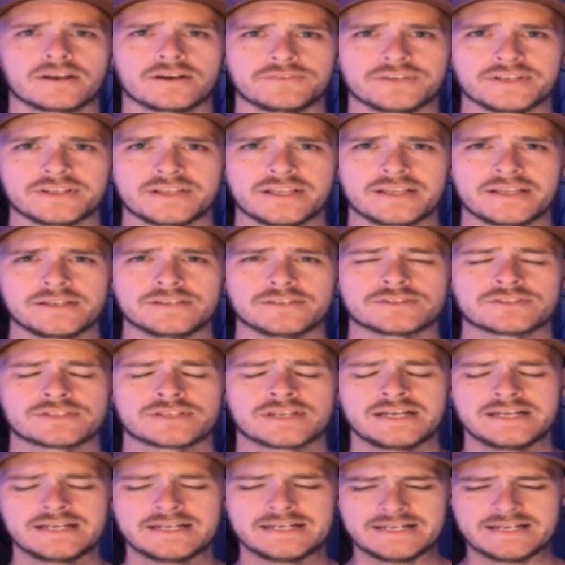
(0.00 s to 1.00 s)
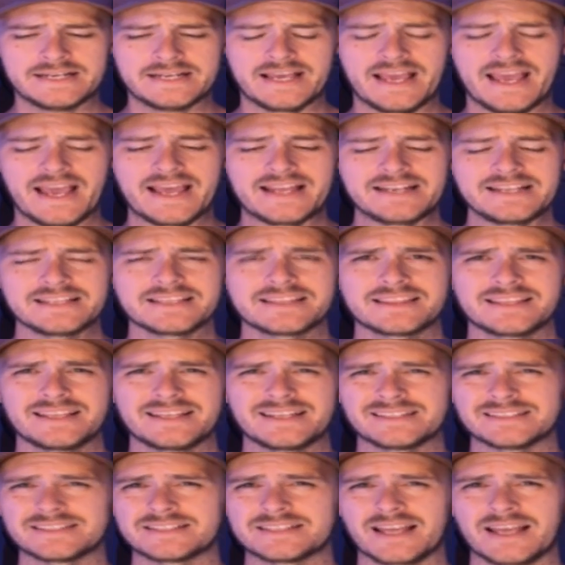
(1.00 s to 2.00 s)
it is
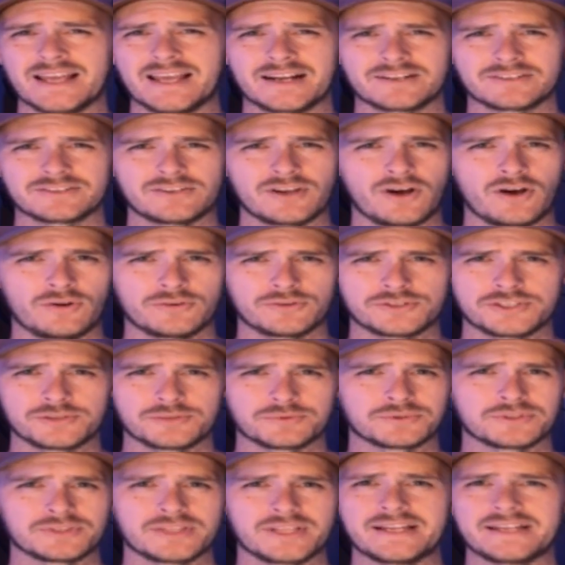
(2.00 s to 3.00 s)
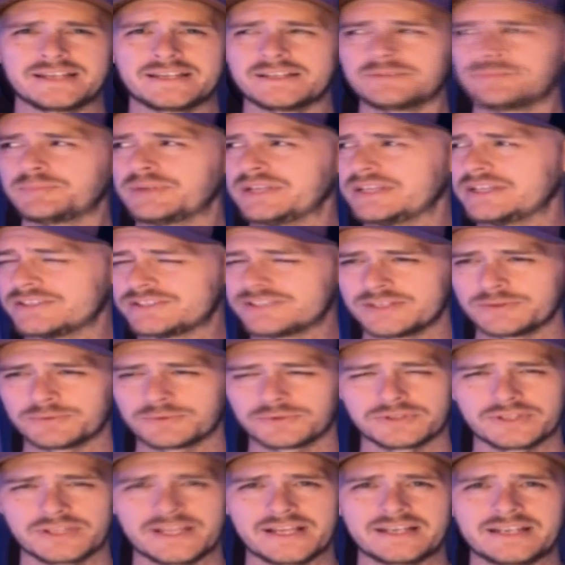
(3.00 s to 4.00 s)
anything technology related, PC
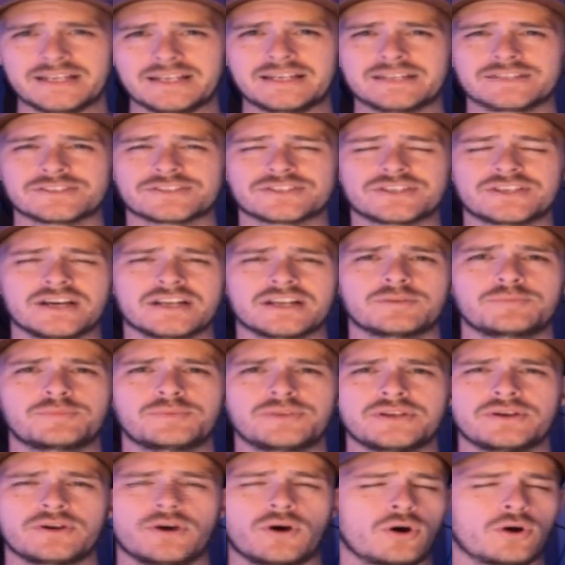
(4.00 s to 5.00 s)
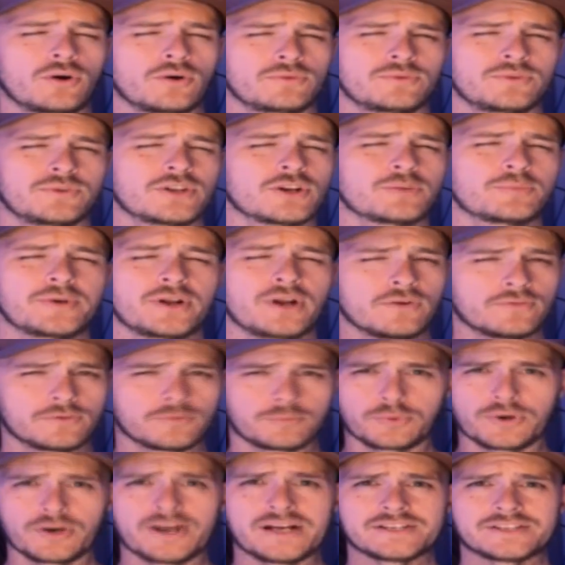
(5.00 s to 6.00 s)
related is going to be a little bit
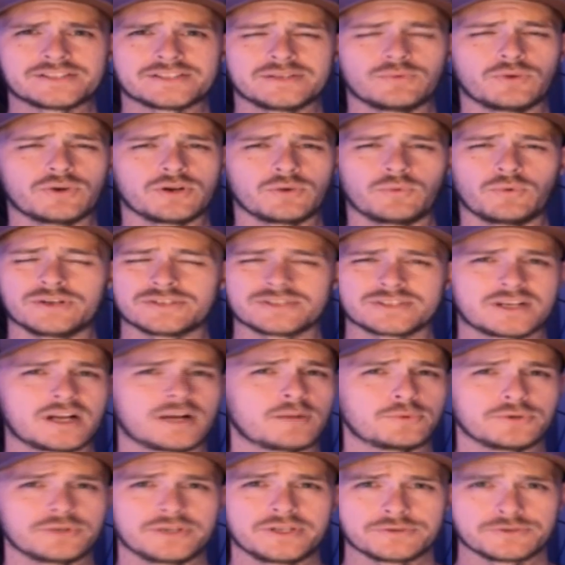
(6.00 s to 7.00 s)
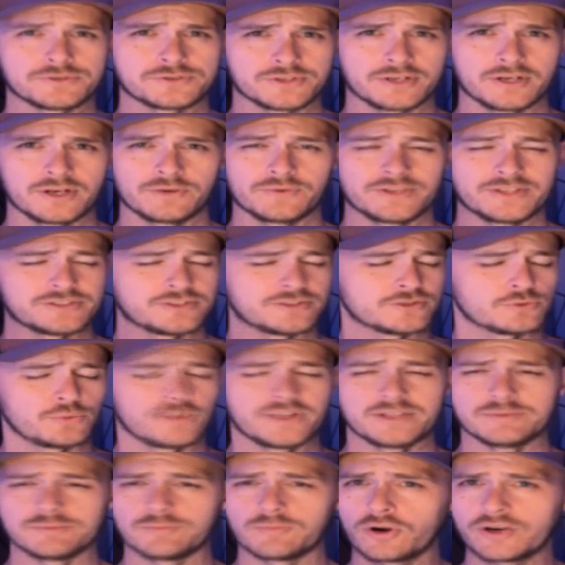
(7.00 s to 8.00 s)
overpriced than what it was a couple years ago. That's just the
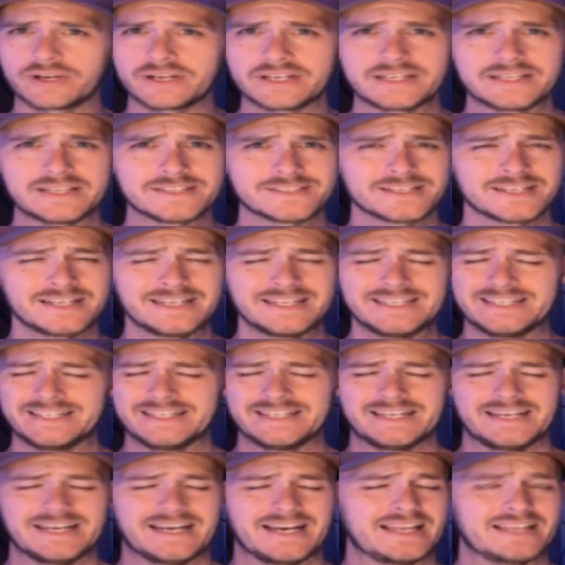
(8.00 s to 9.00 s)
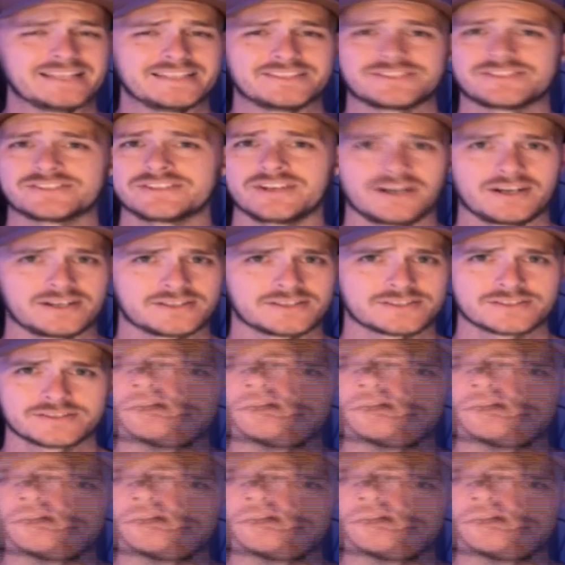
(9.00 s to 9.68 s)
way the market is. It sucks.